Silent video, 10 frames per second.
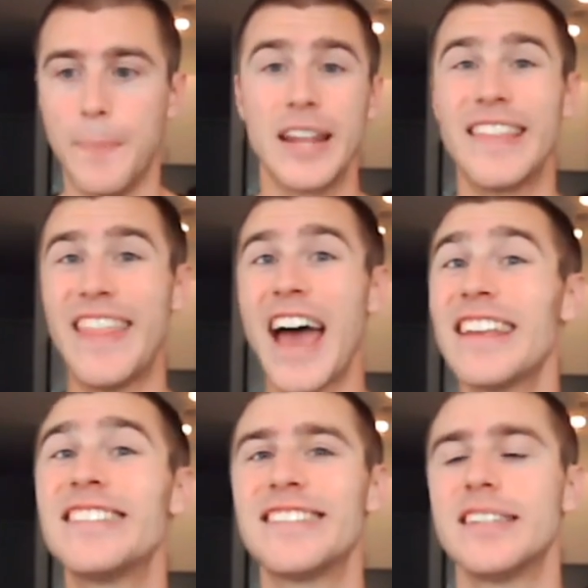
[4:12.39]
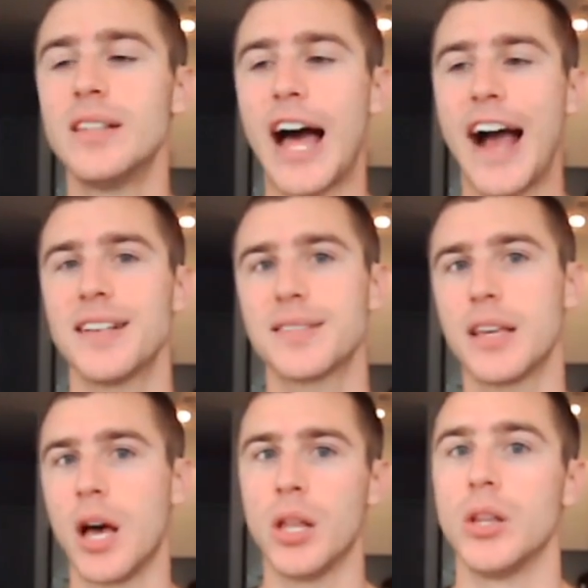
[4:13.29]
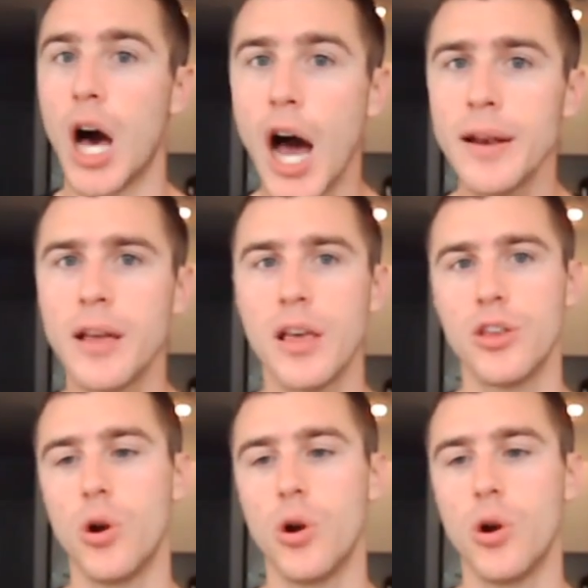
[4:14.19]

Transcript: but that is still asking a lot.